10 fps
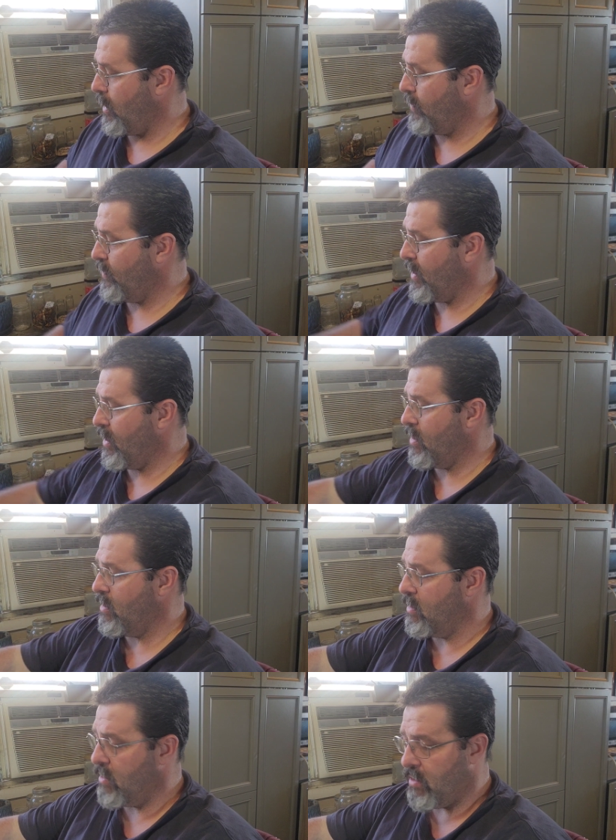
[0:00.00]
And
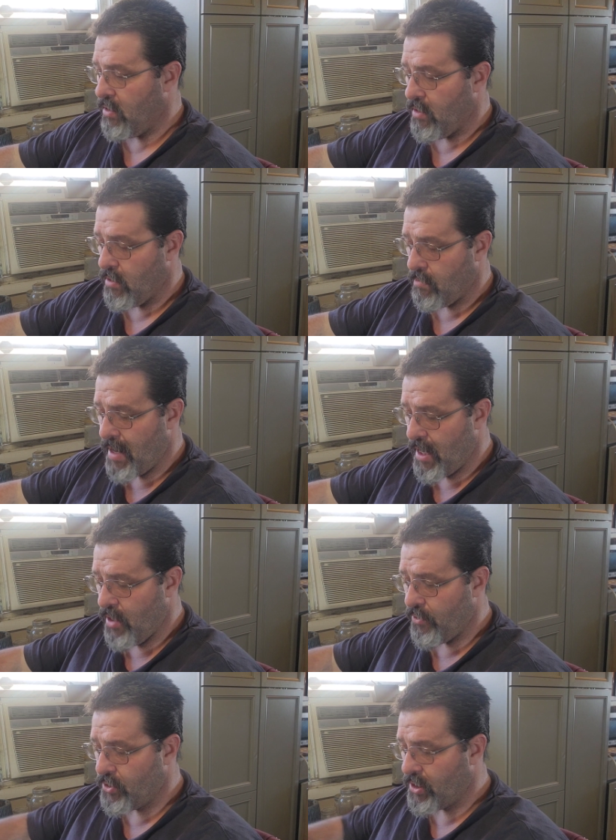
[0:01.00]
then my
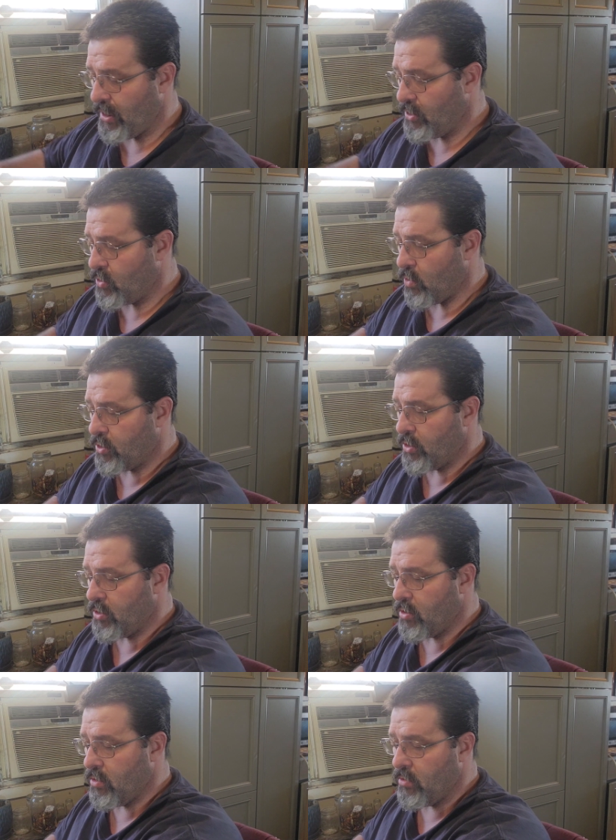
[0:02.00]
other seed
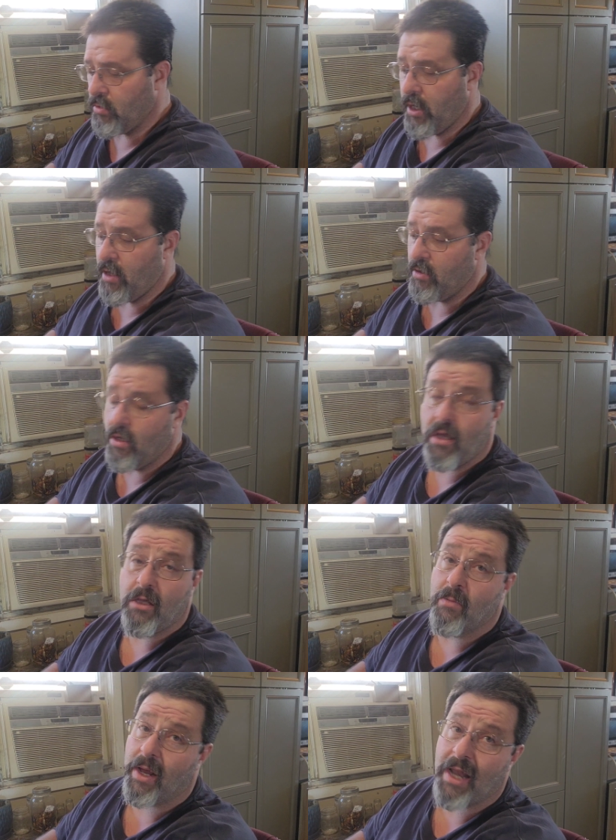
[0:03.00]
sources. Now,
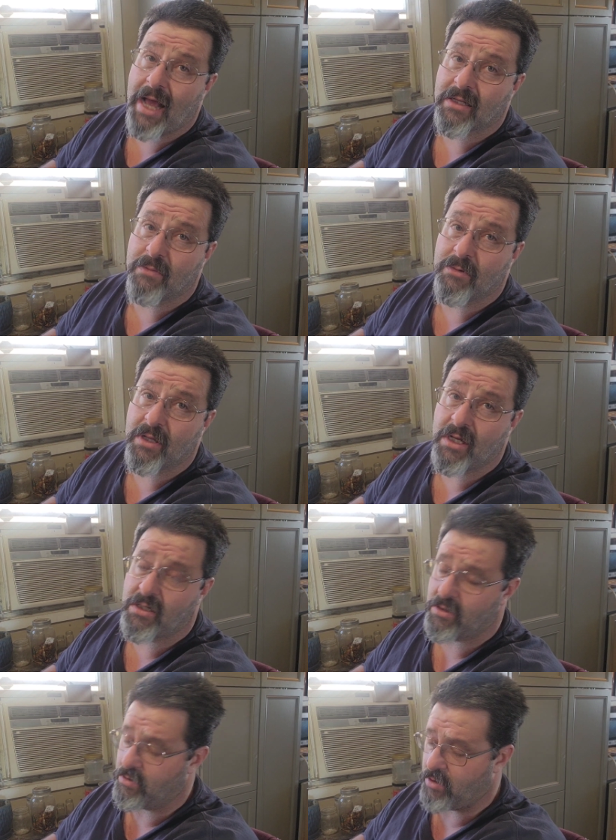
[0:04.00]
you may like some of
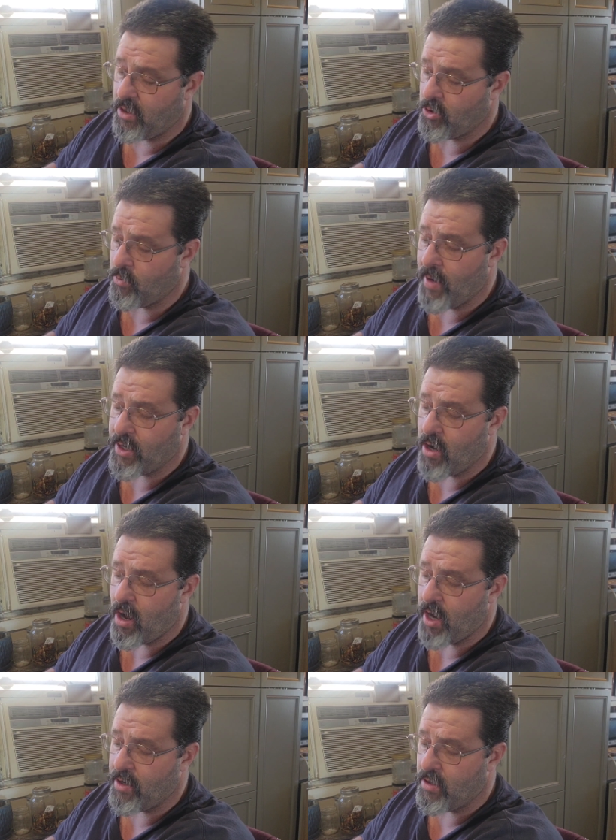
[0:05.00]
these, and you may
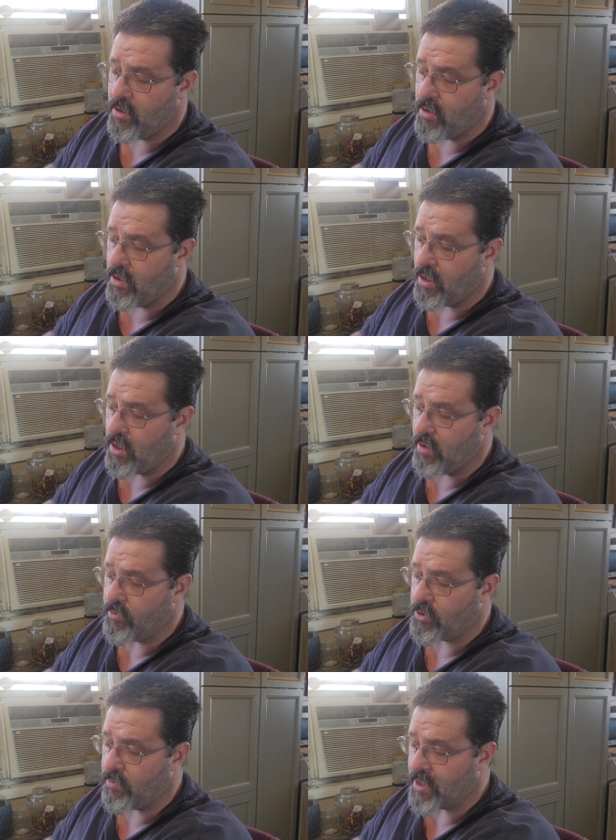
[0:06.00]
not.
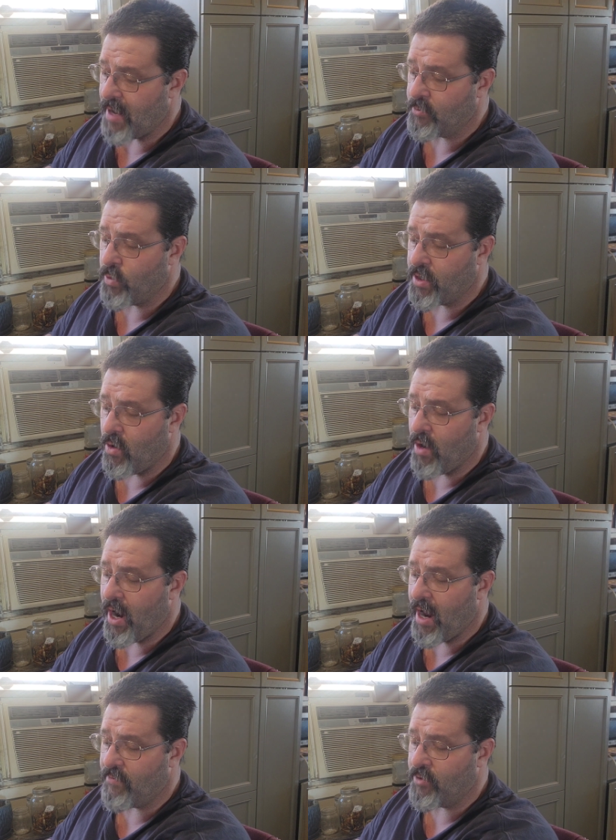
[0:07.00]
Sometimes we don't
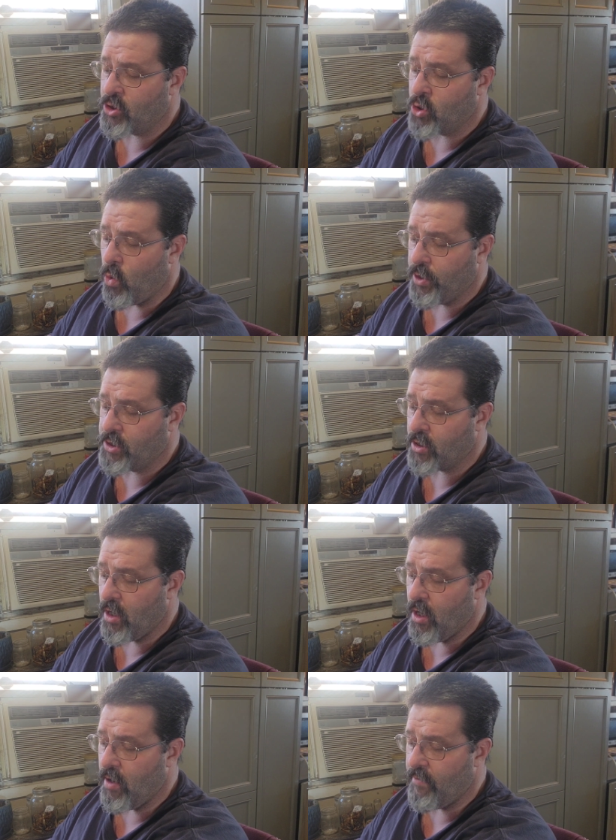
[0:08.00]
have the choice
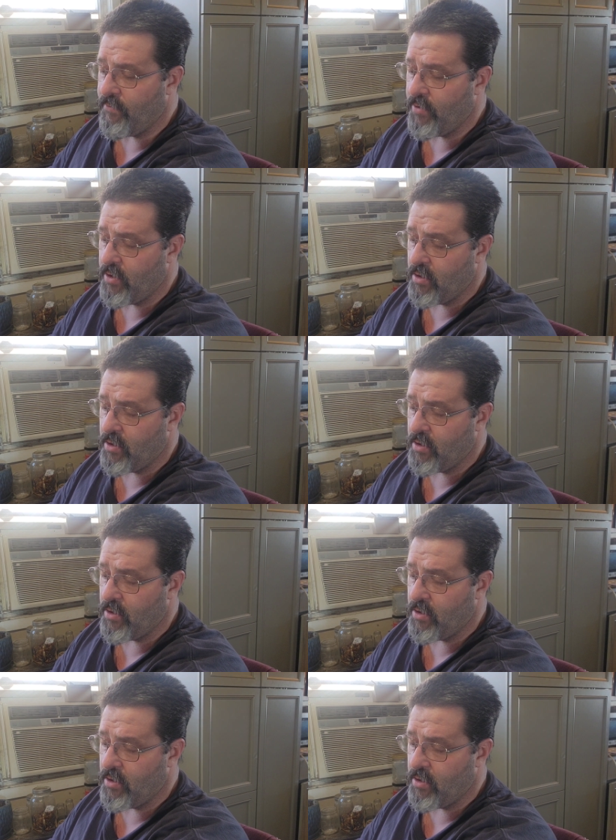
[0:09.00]
of